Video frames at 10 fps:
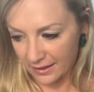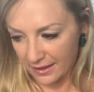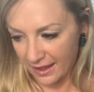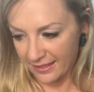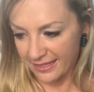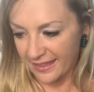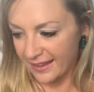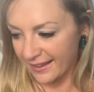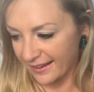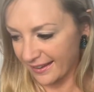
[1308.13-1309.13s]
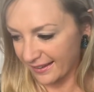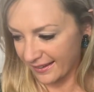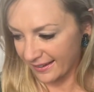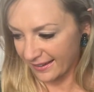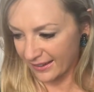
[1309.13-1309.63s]
I think,
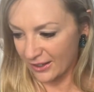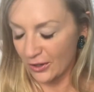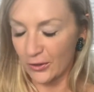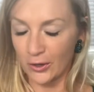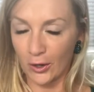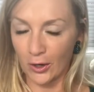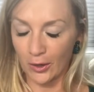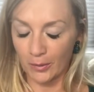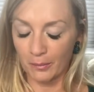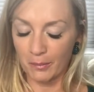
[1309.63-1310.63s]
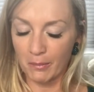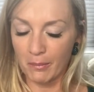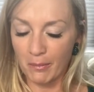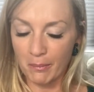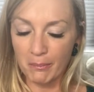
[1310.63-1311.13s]
there
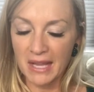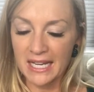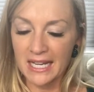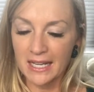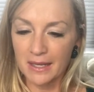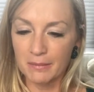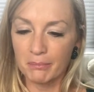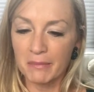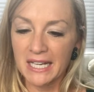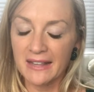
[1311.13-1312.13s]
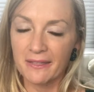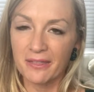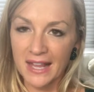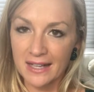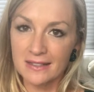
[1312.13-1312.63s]
are many
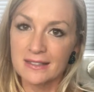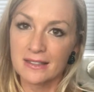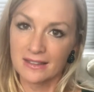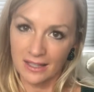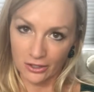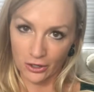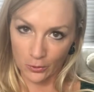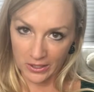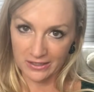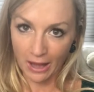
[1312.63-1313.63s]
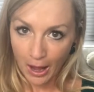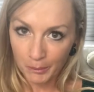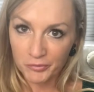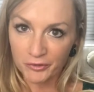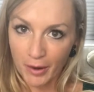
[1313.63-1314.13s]
things that are going to
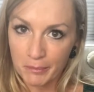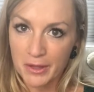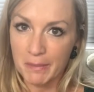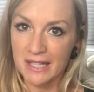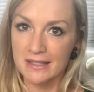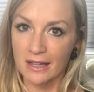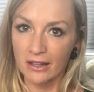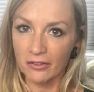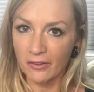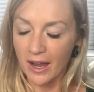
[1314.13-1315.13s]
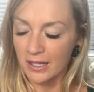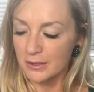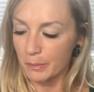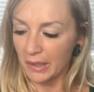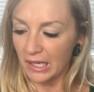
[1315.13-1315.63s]
come from the Mandela
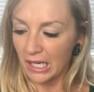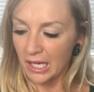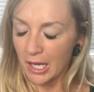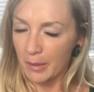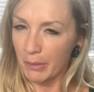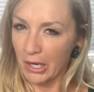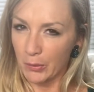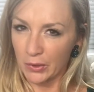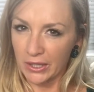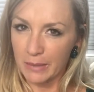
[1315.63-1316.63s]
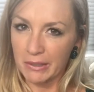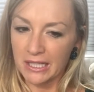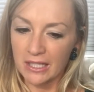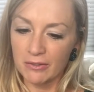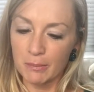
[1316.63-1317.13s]
effect, but I really
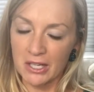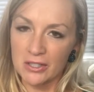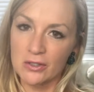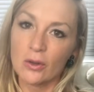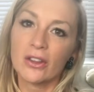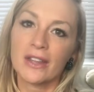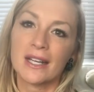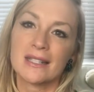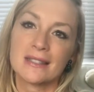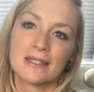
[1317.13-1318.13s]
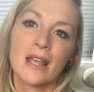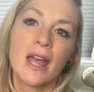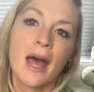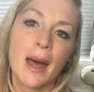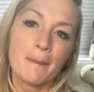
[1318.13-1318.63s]
believe in my soul that it's
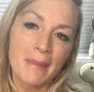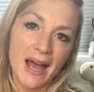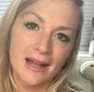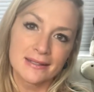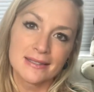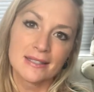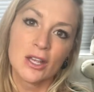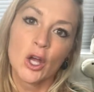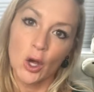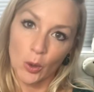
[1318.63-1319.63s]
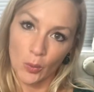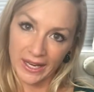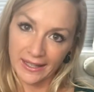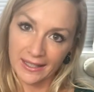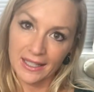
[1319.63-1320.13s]
a mass
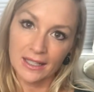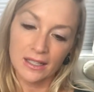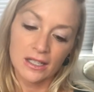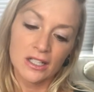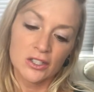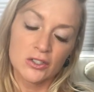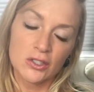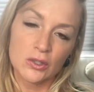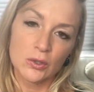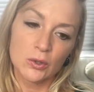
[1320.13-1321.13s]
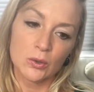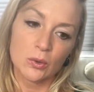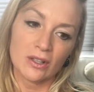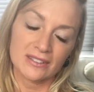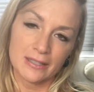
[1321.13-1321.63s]
awakening
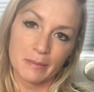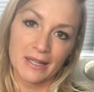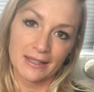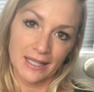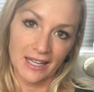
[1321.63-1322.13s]
to ultimately